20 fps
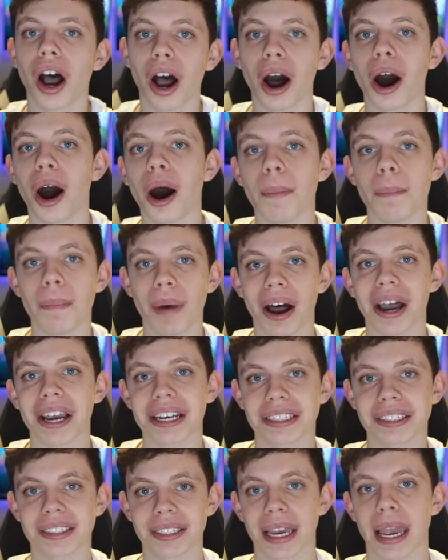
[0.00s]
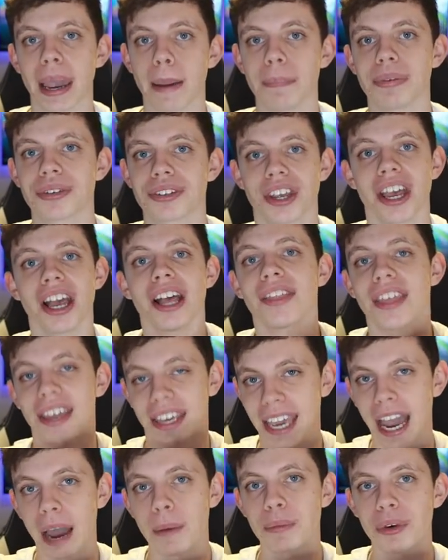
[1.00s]
are my tips. The
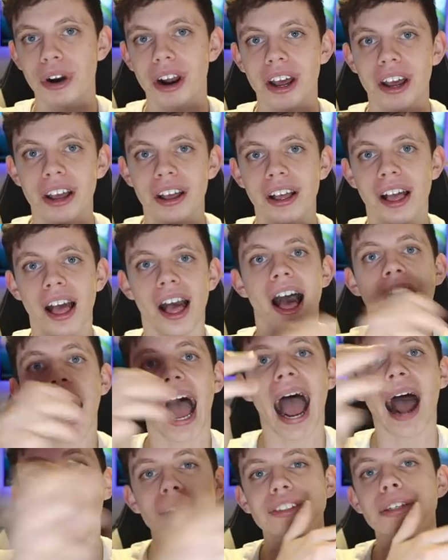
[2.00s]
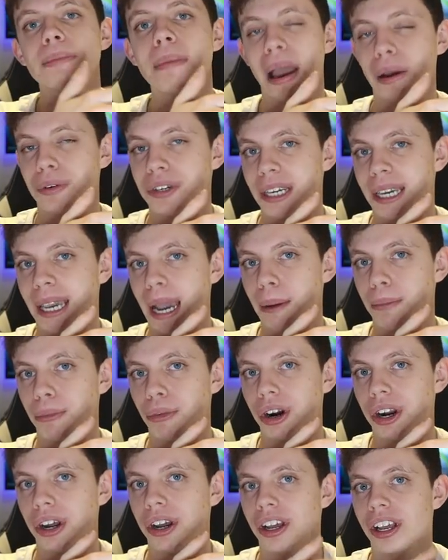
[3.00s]
camera, how to mount your
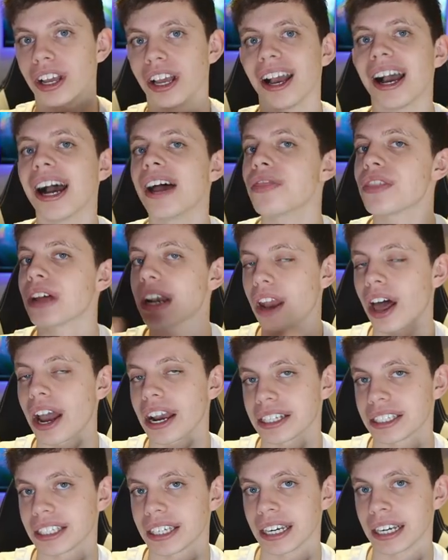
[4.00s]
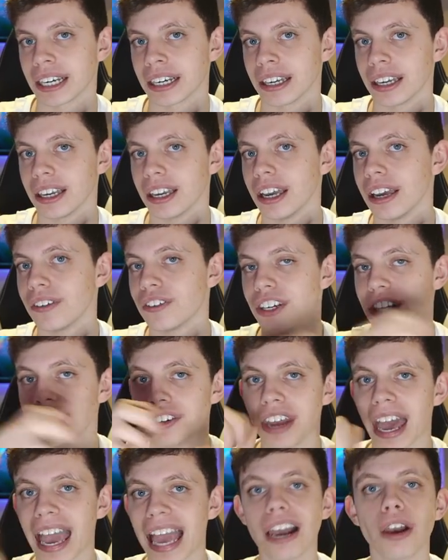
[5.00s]
camera, and the lighting. If you
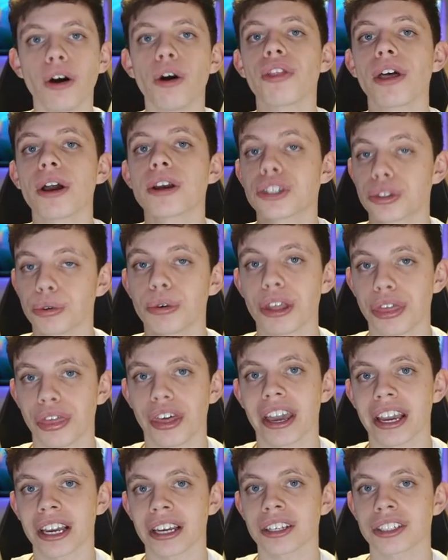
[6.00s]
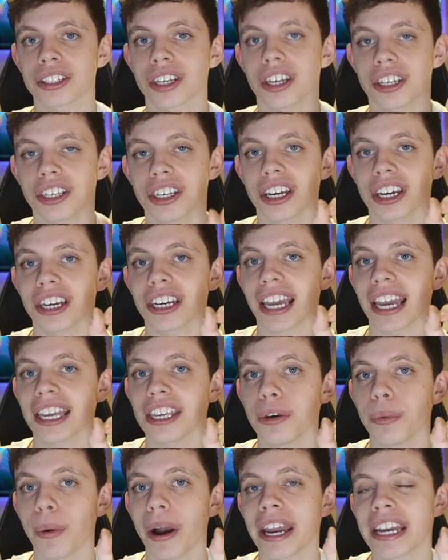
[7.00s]
can nail all those three things, you're gonna get
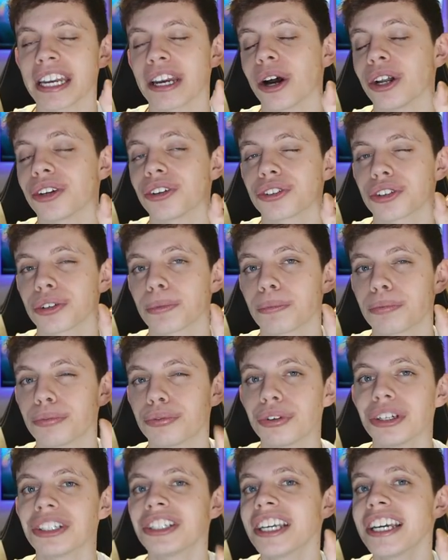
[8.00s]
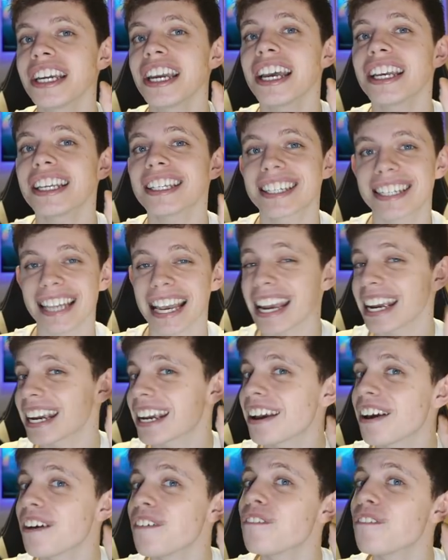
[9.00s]
your way onto some pretty sick